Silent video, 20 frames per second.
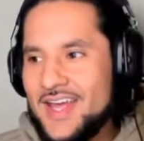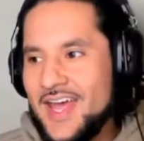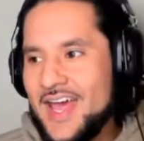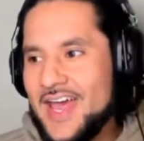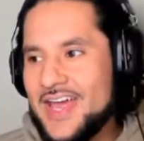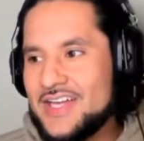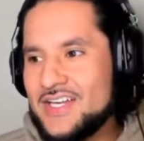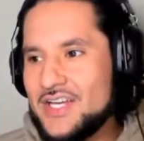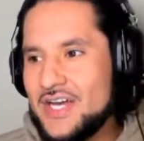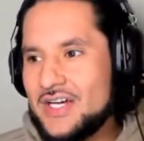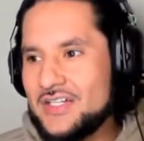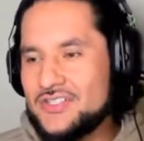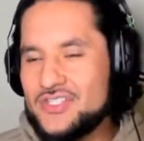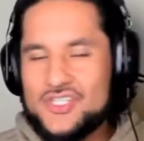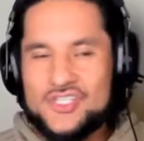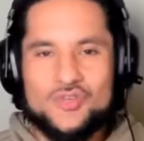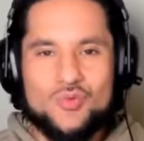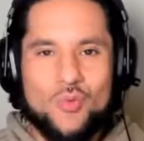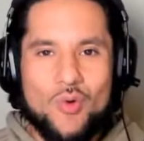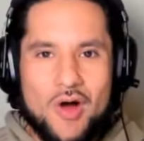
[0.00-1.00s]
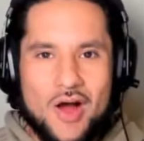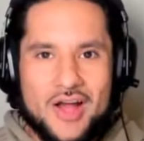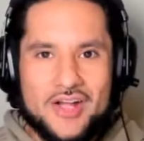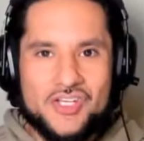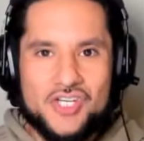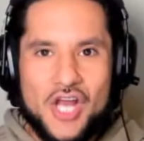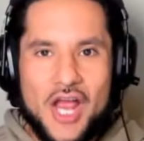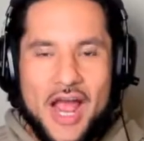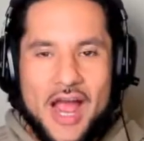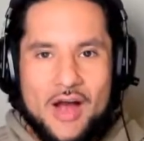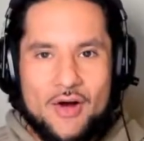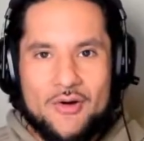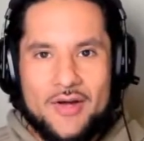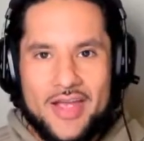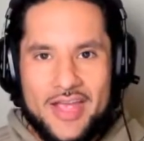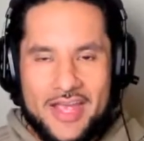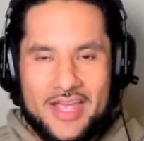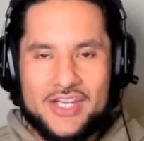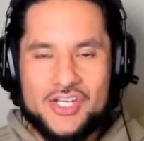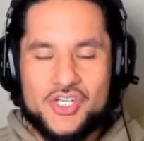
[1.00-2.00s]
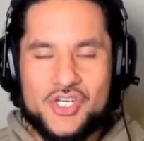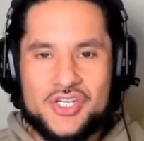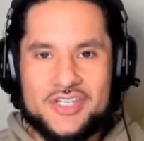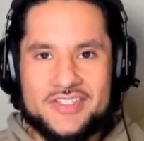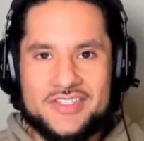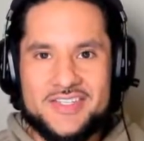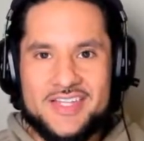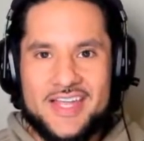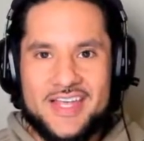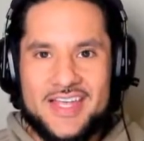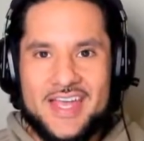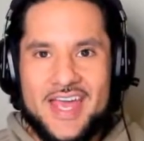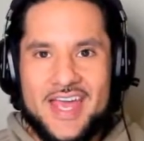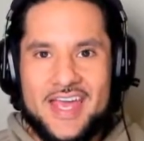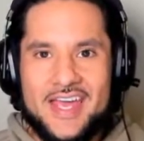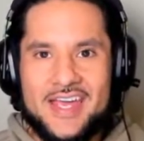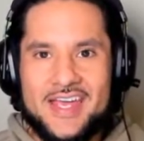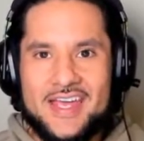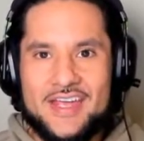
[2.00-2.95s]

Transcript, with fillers: and just watch how anxious they get